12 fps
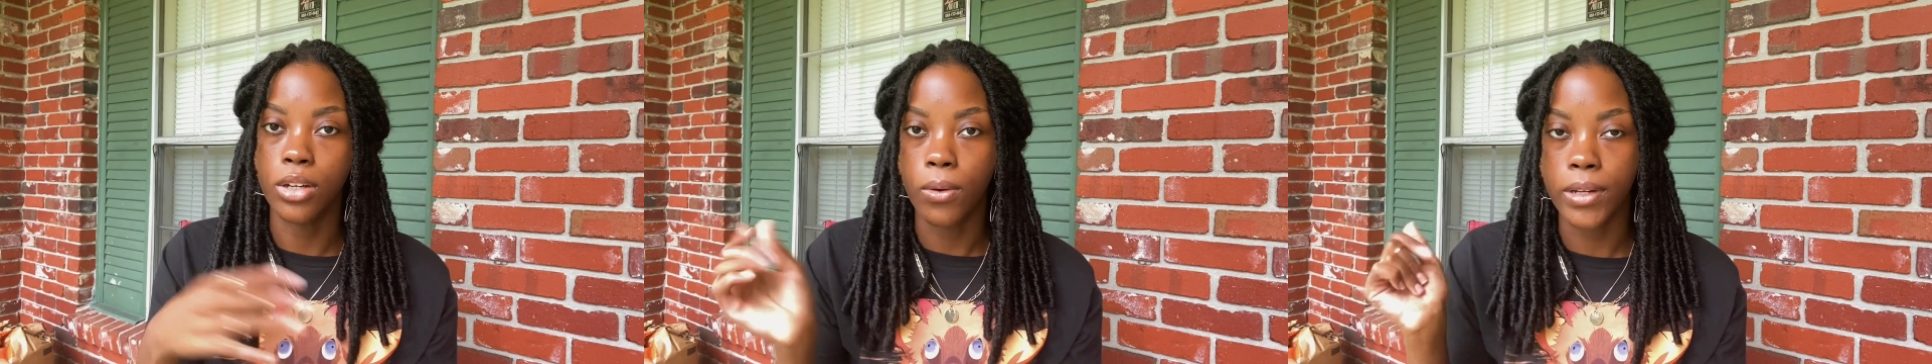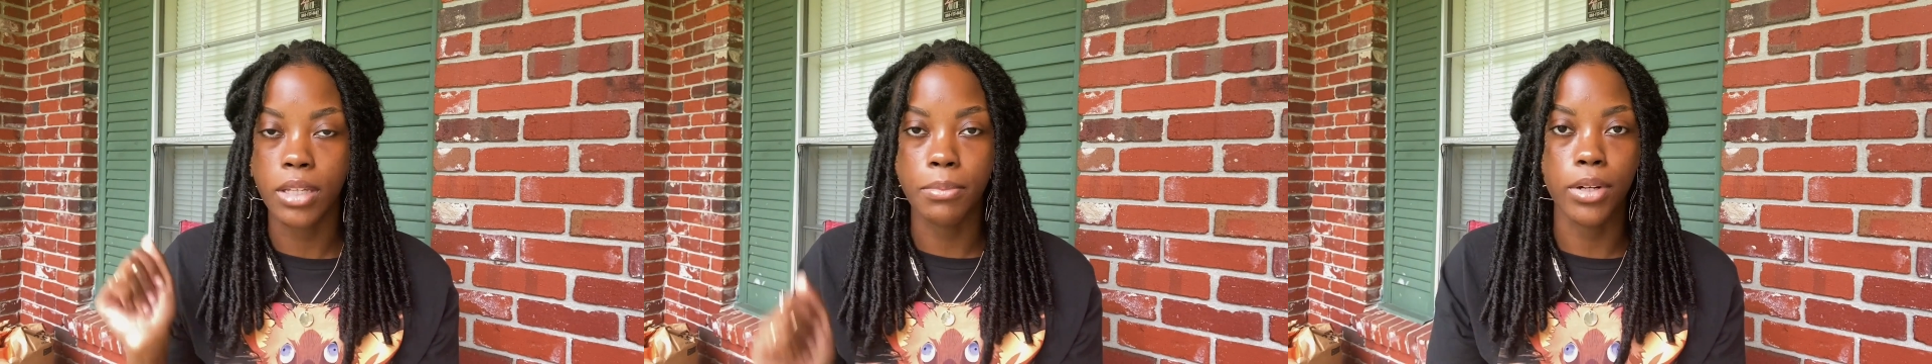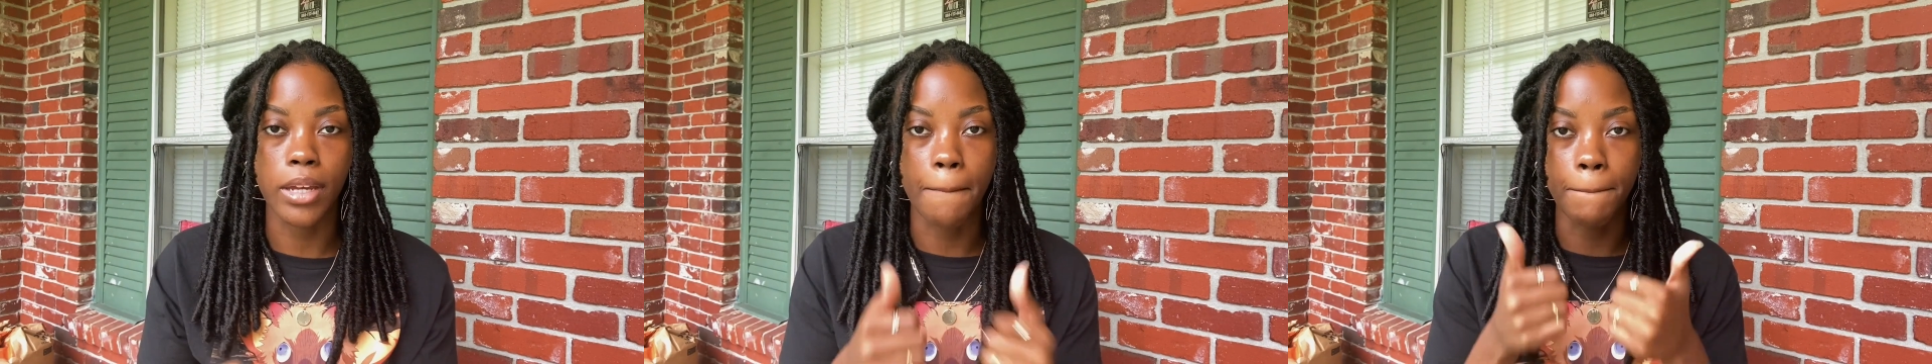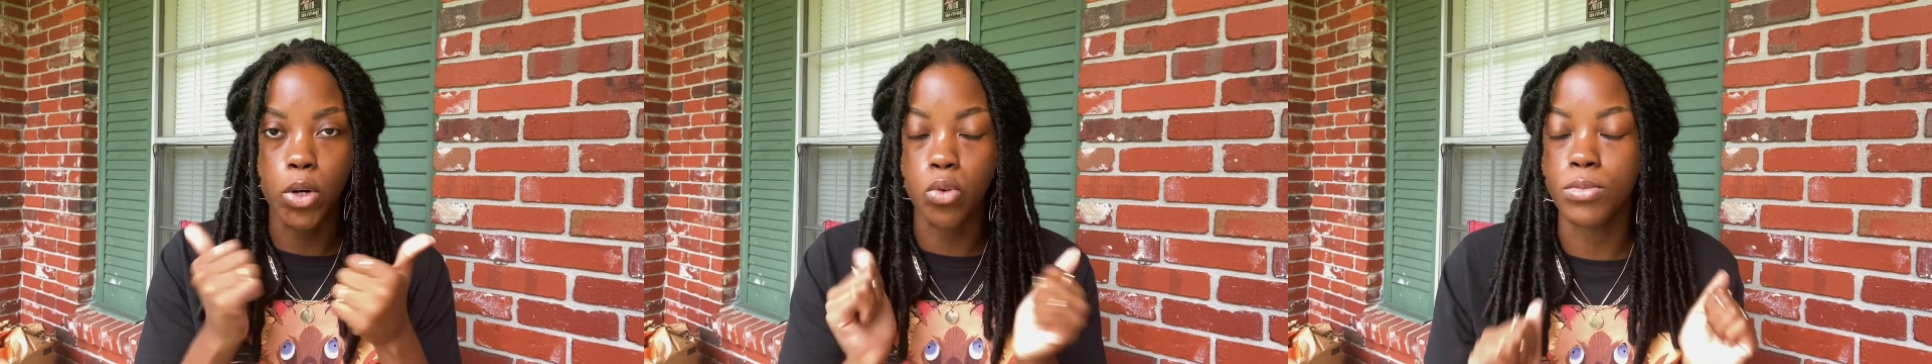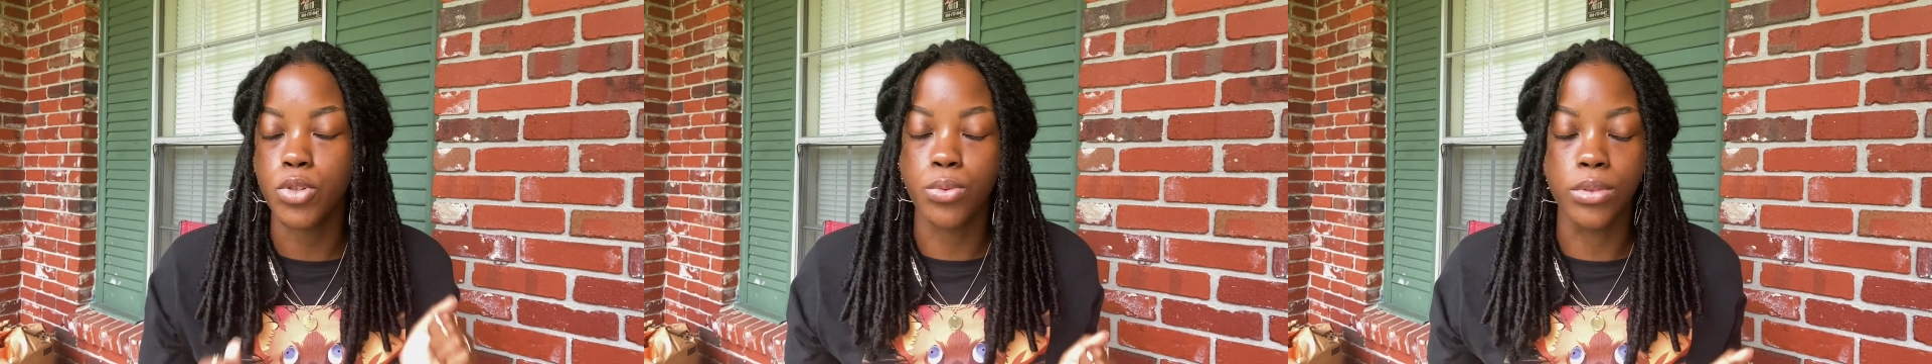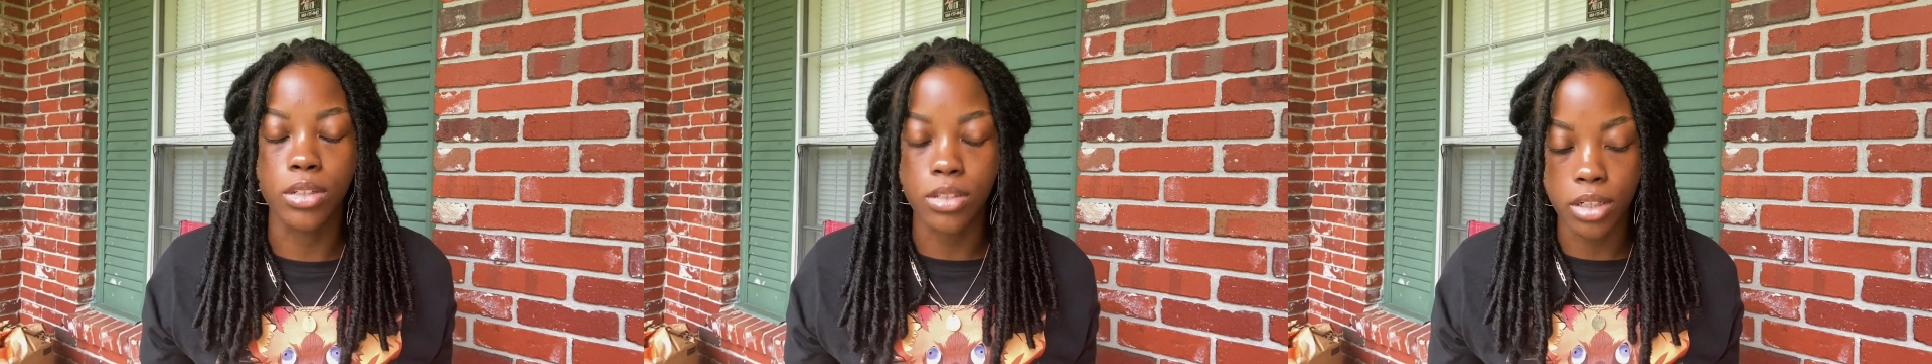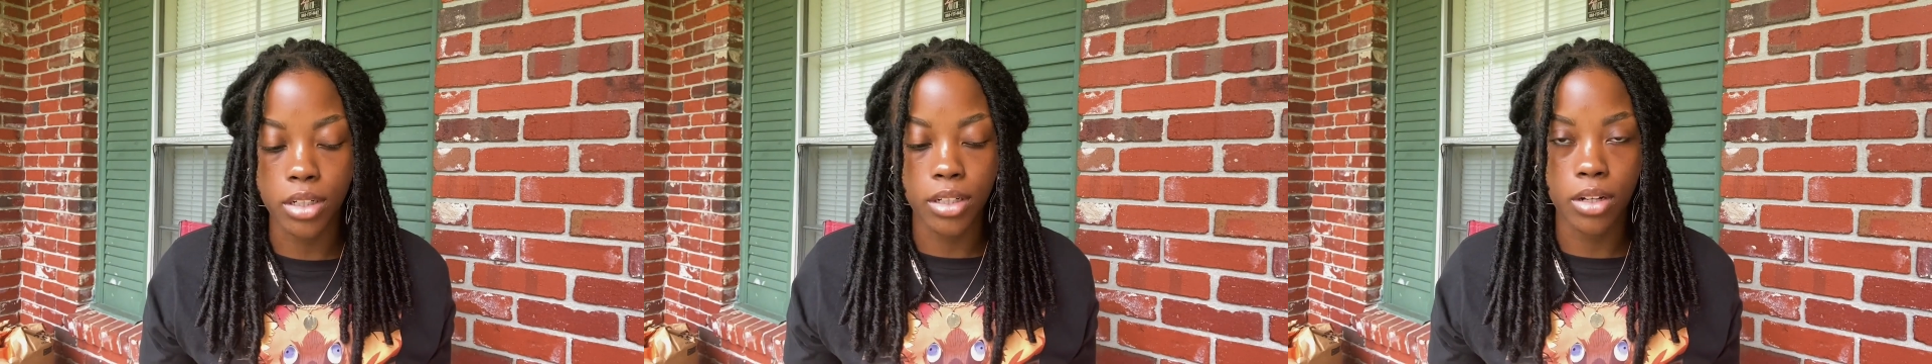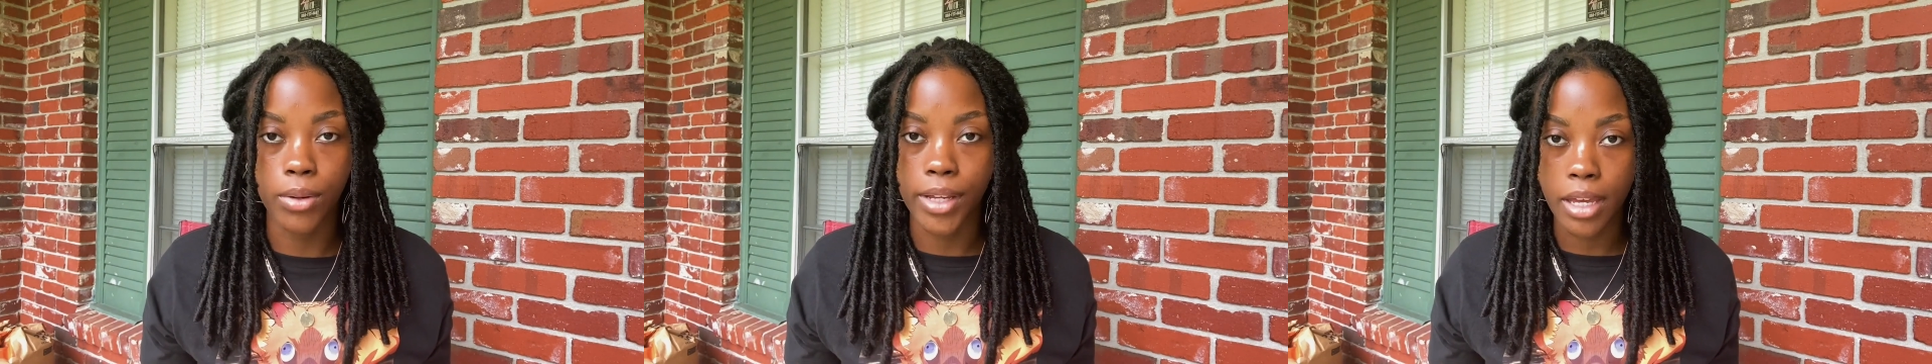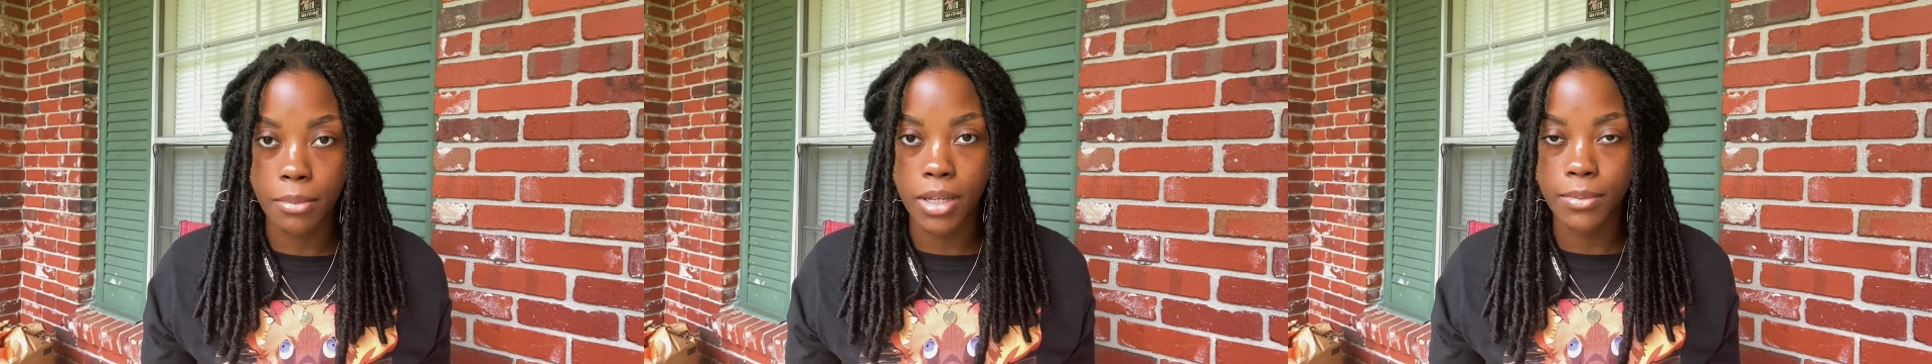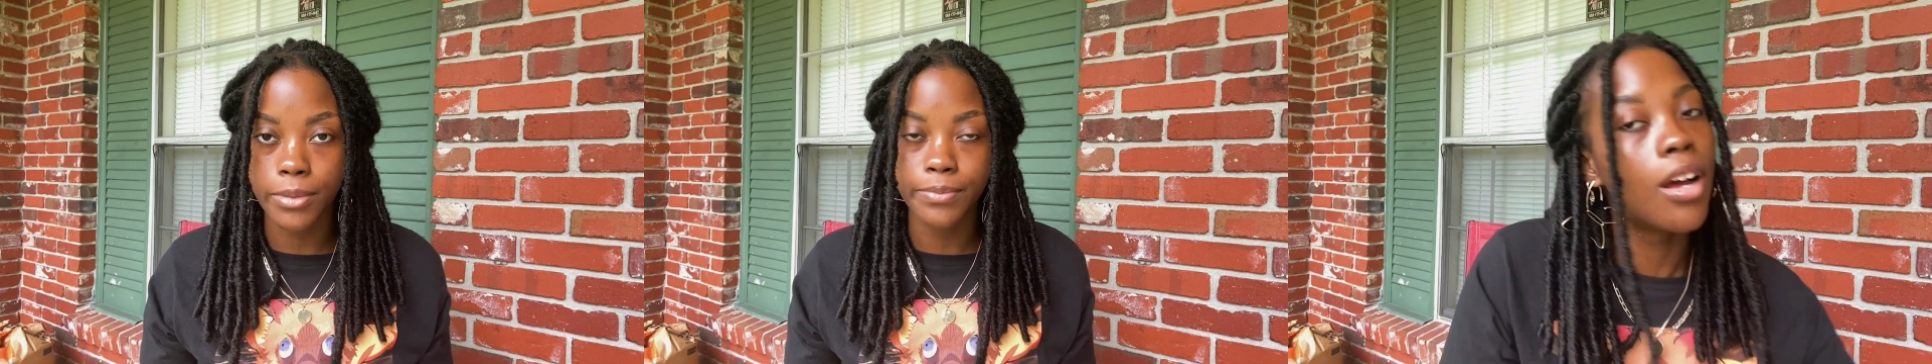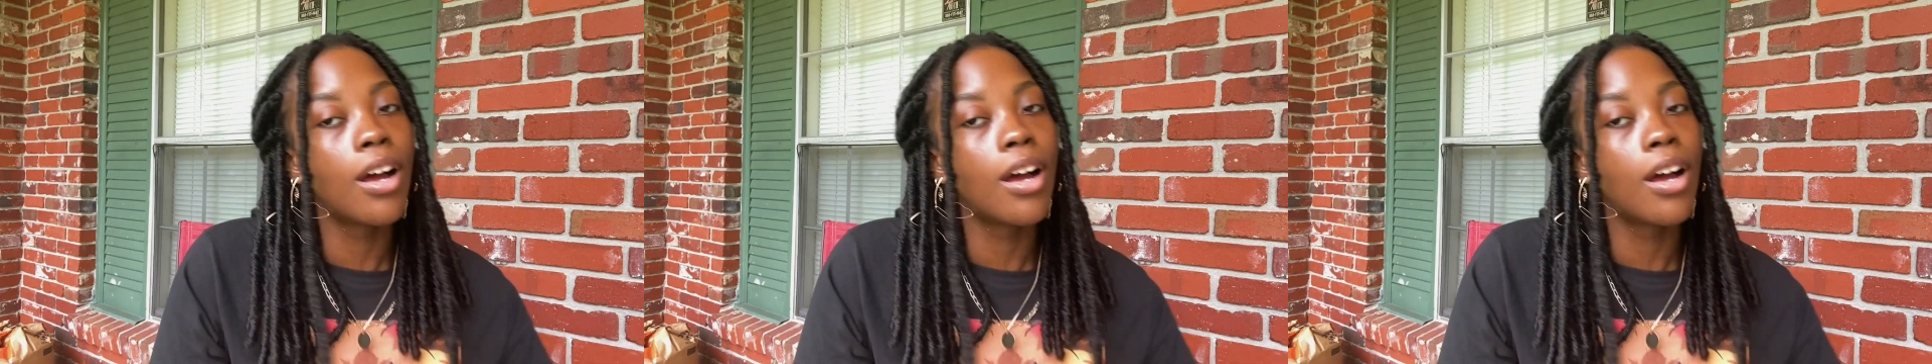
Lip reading: go get the book, and boom, you good. Okay, baby.